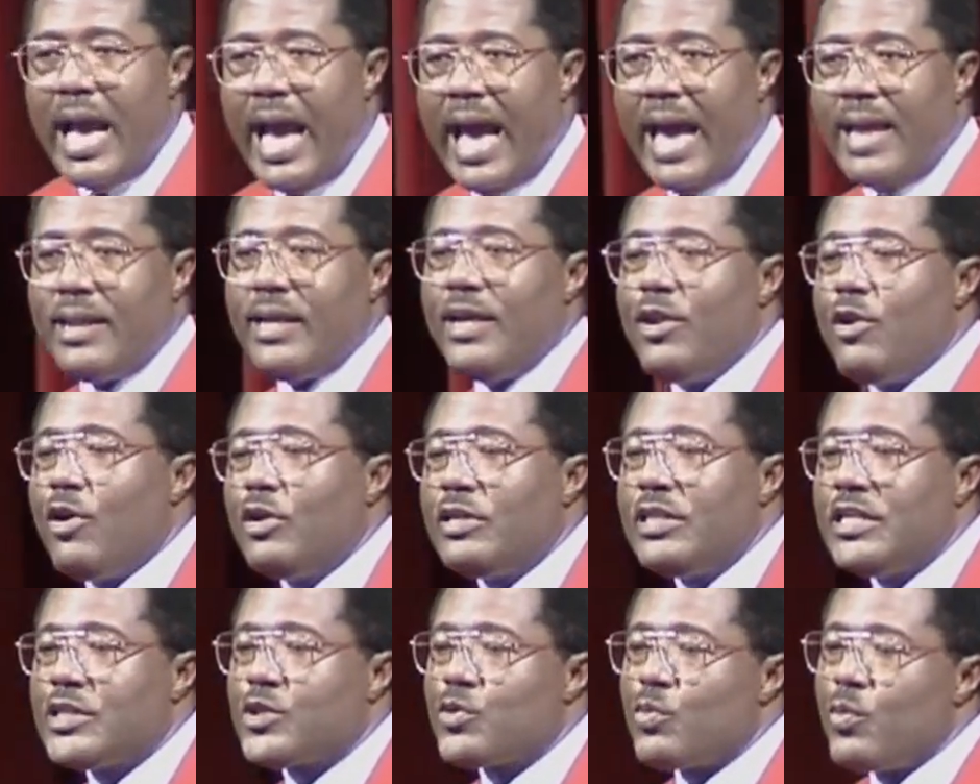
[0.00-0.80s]
And you
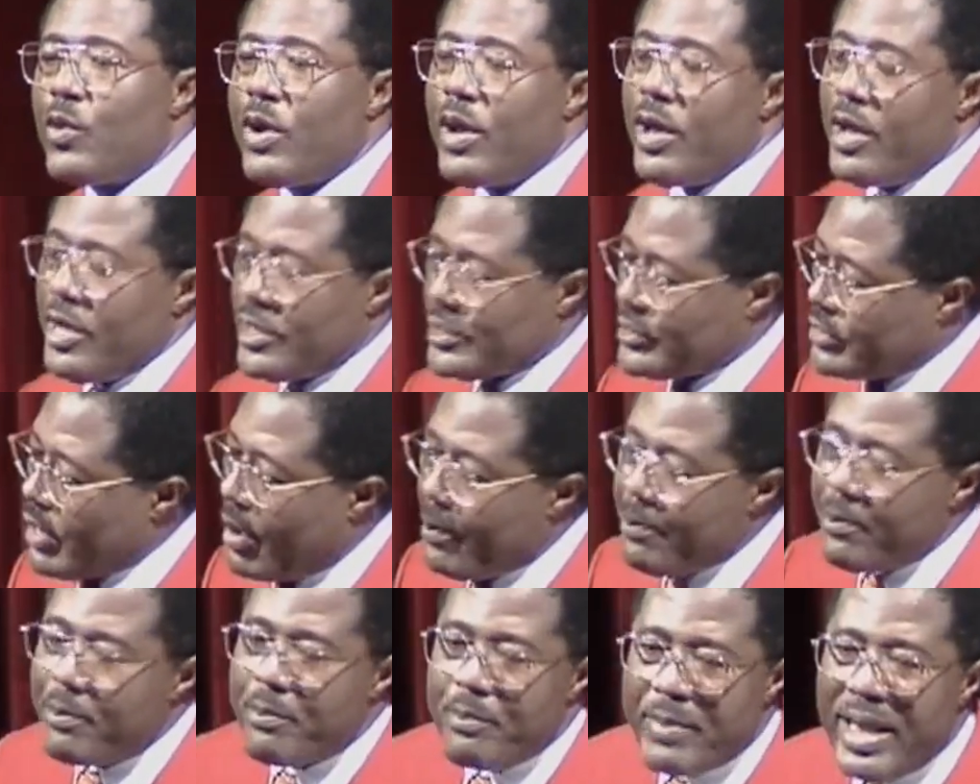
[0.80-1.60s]
know, this
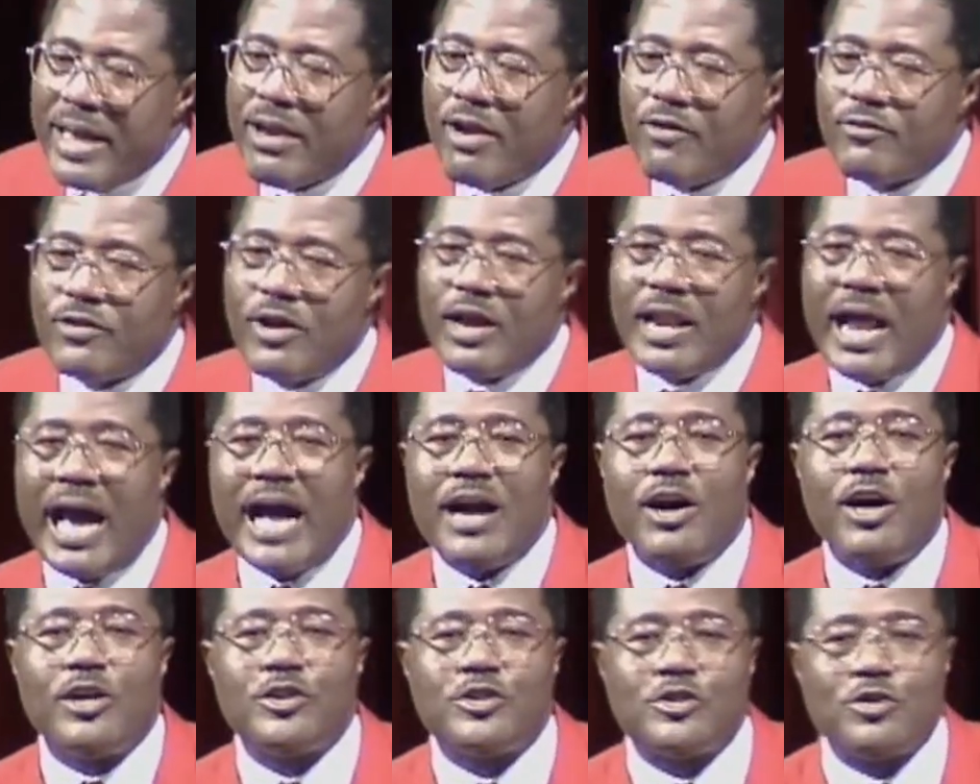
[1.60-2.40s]
some men of God
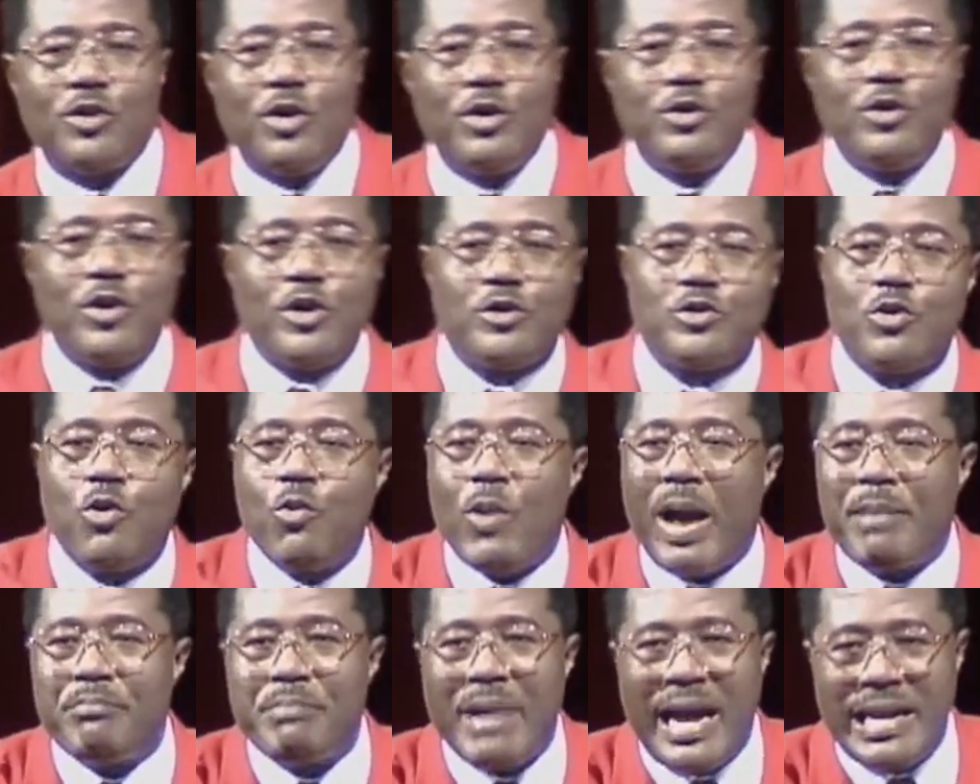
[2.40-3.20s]
are also those who
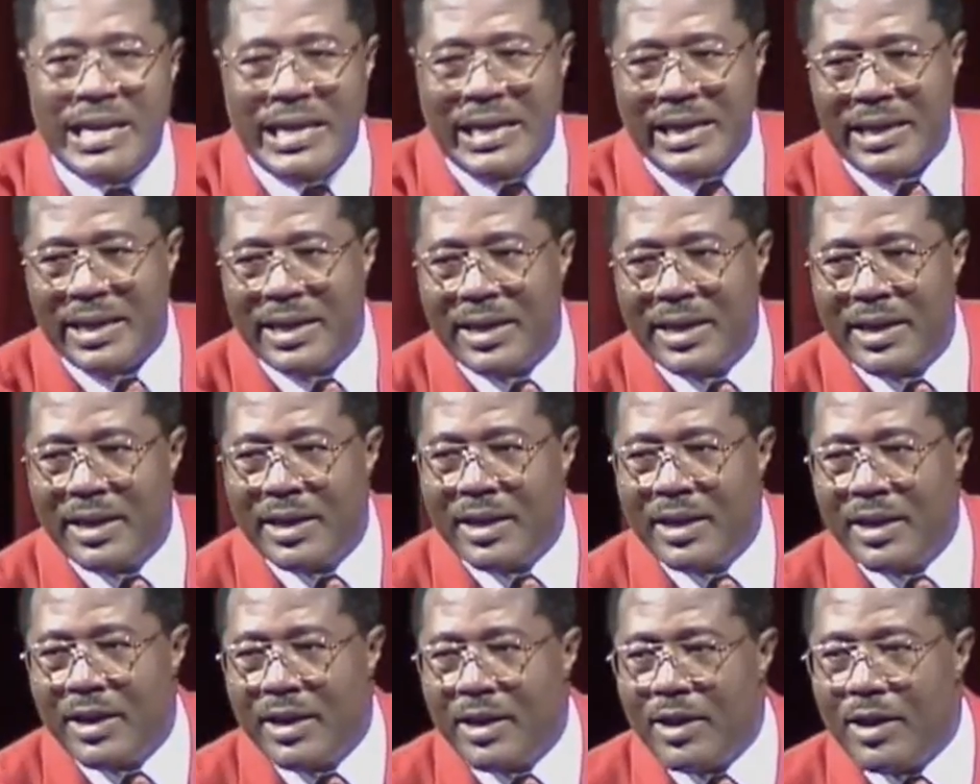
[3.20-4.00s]
want money.
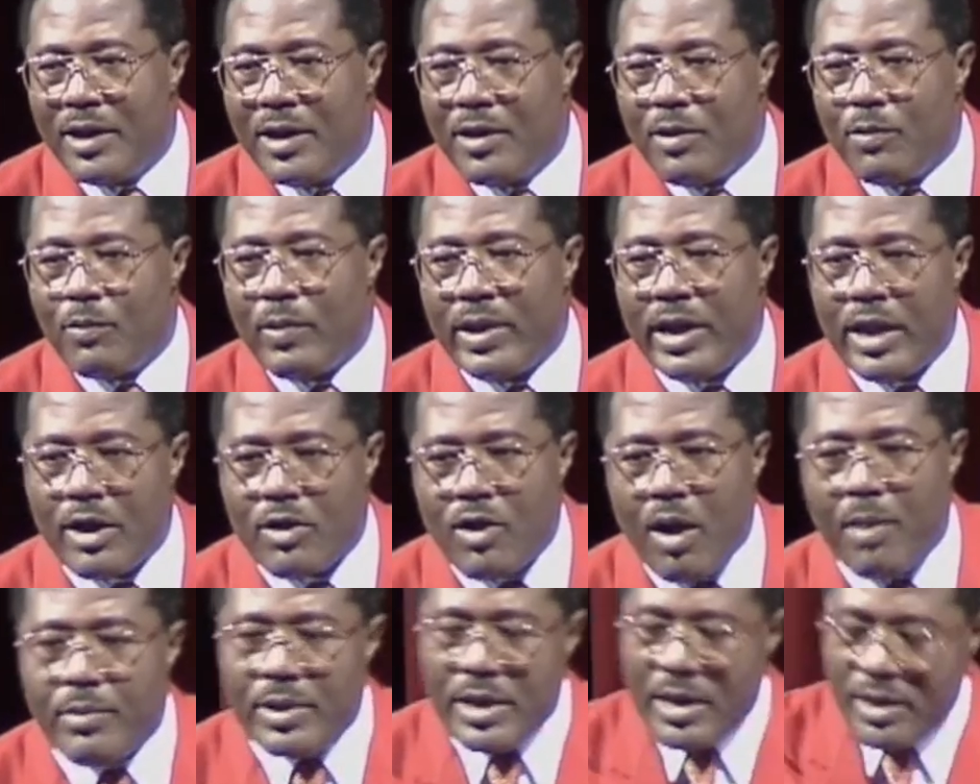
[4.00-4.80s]
When they
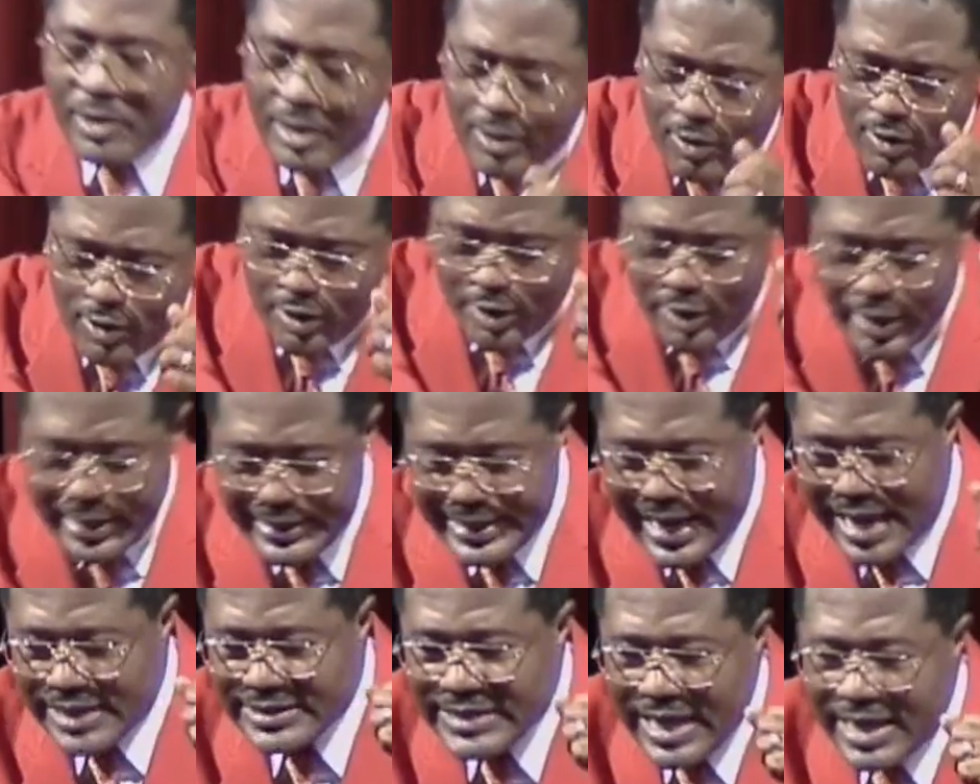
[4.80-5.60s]
come, they, they, they, they
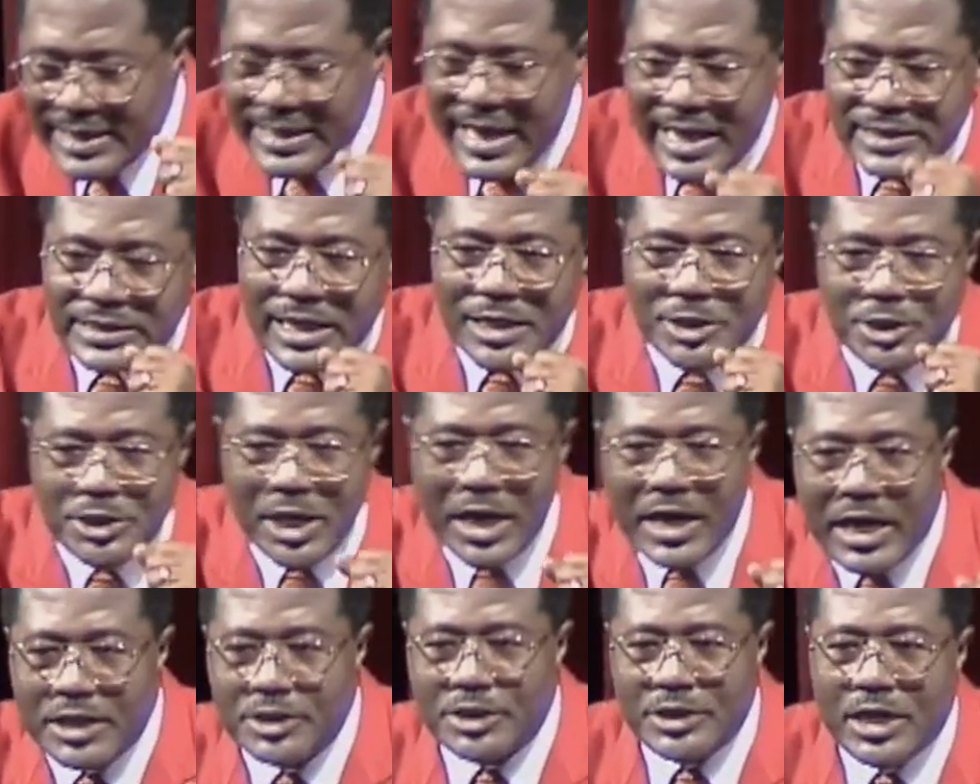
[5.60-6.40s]
dance and dance and
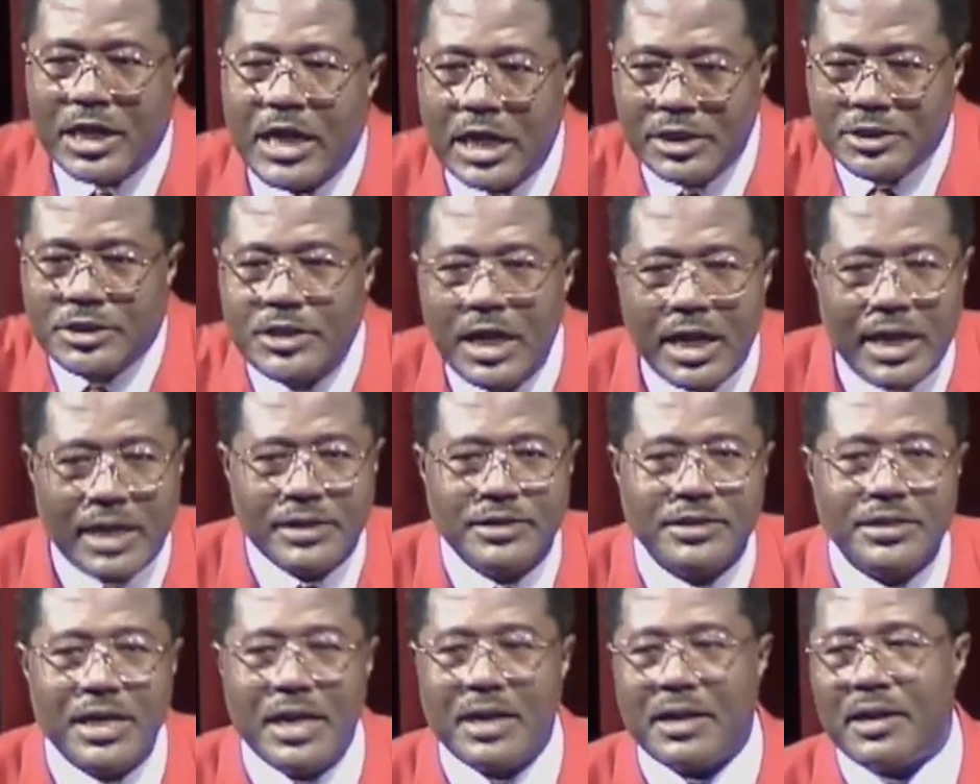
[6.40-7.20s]
shake and shake and shake
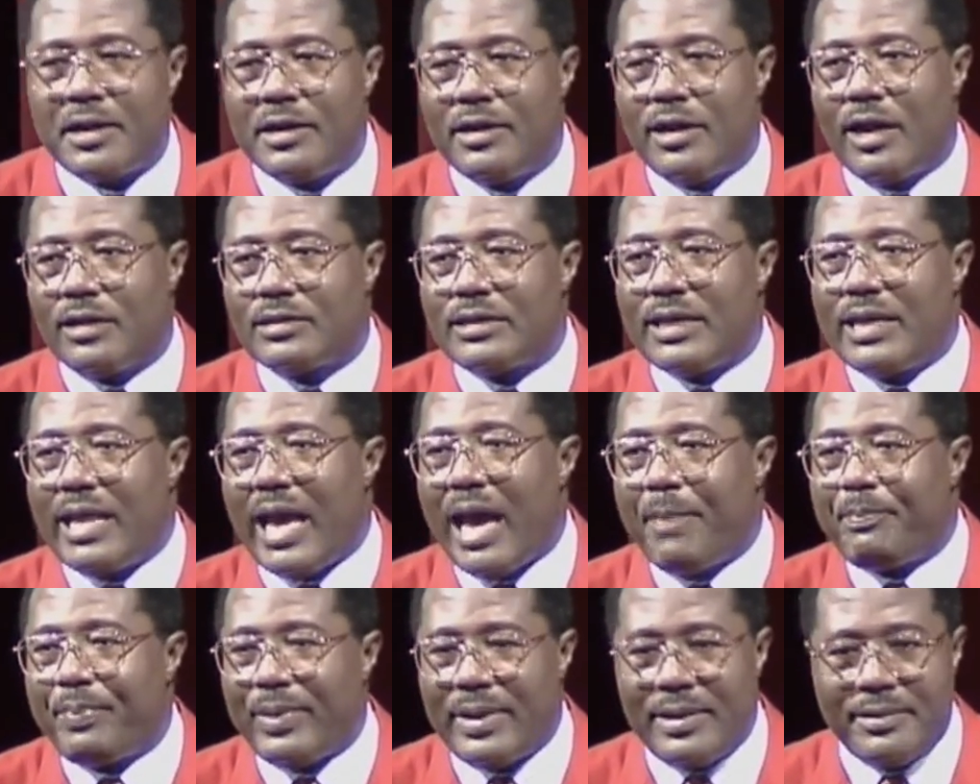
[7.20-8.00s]
and shake. Nothing
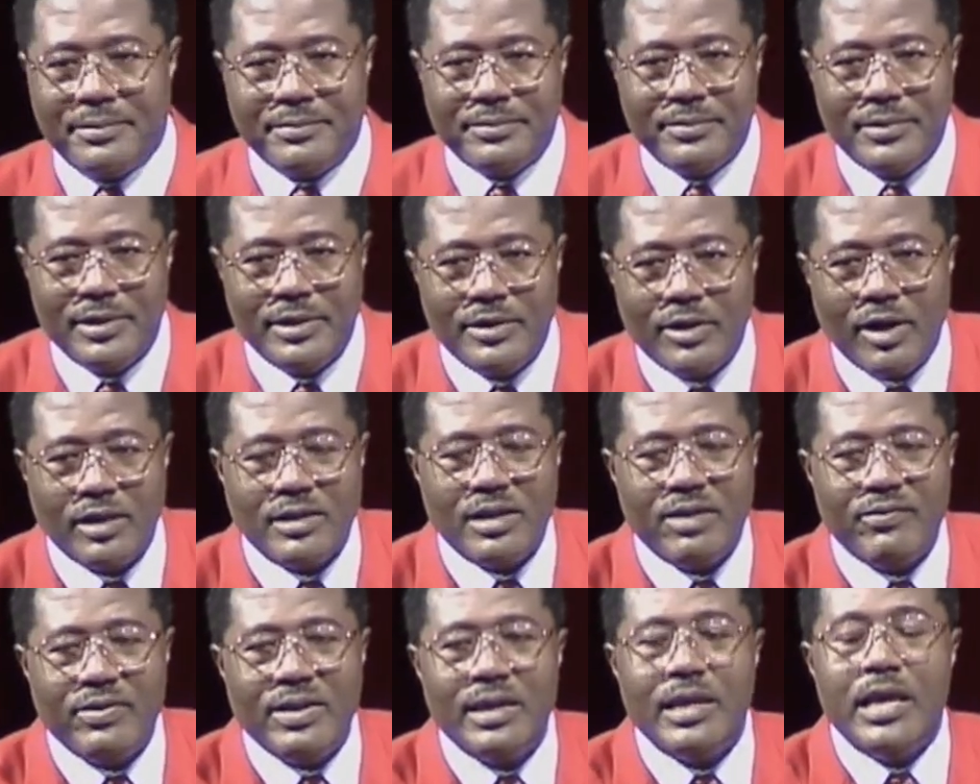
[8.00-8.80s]
happened.
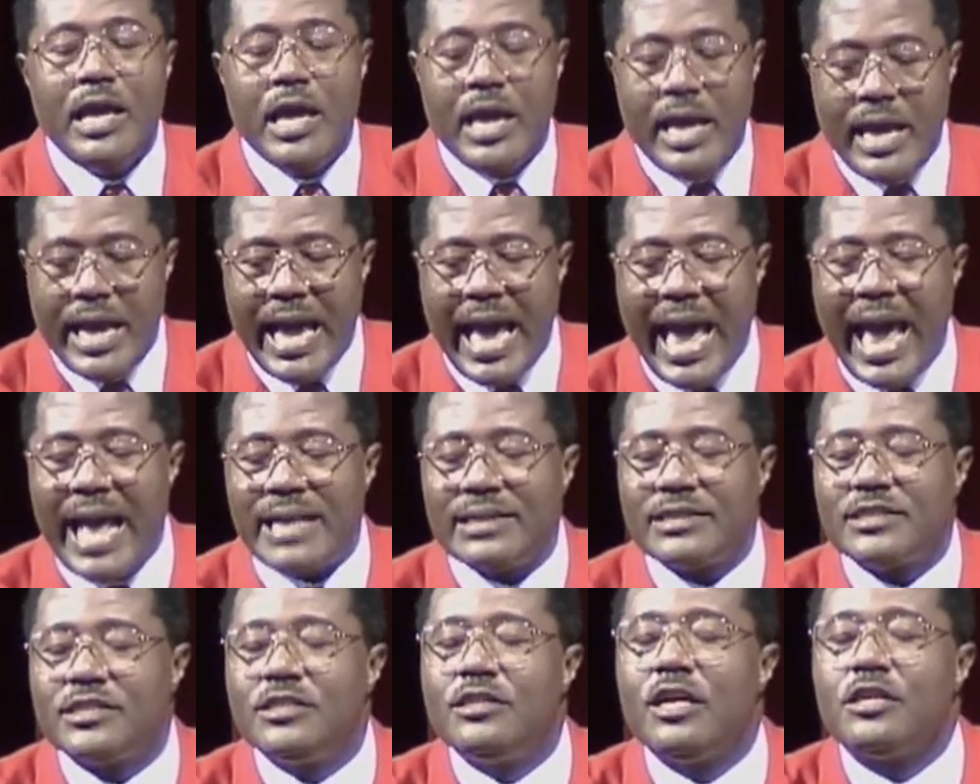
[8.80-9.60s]
Not even
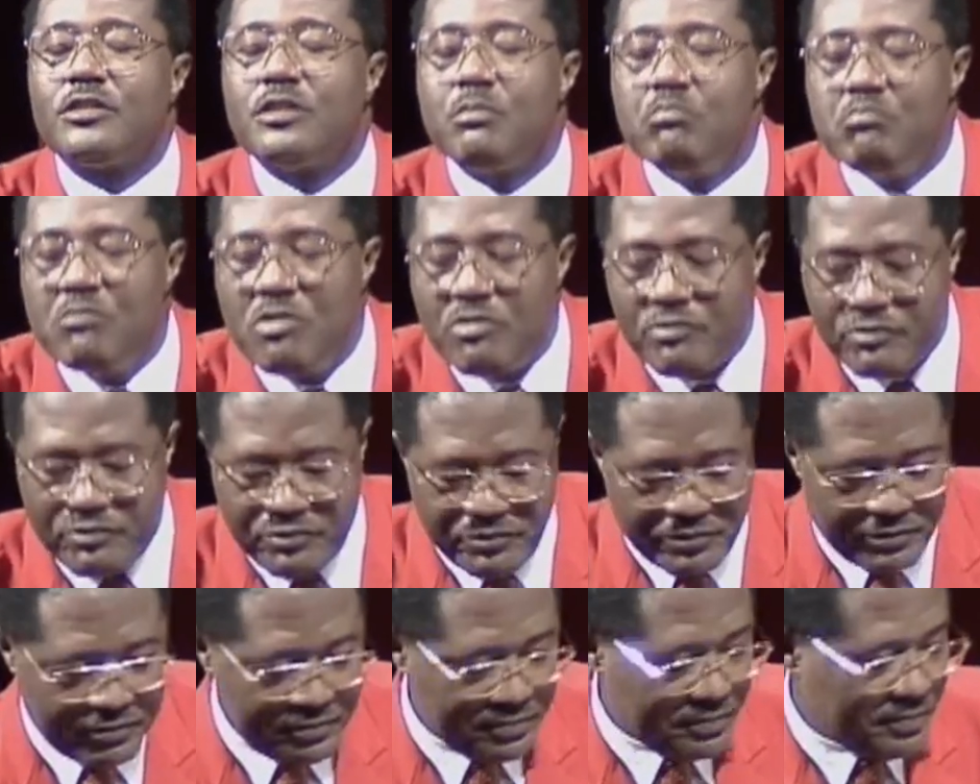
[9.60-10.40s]
ants doesn't
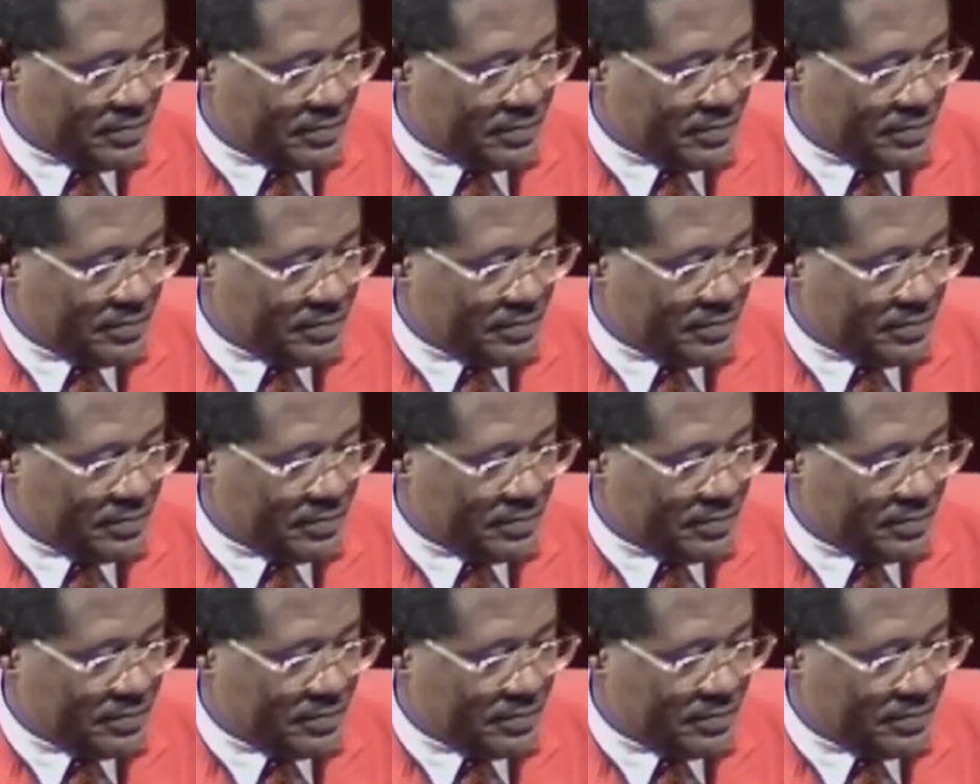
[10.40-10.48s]
move.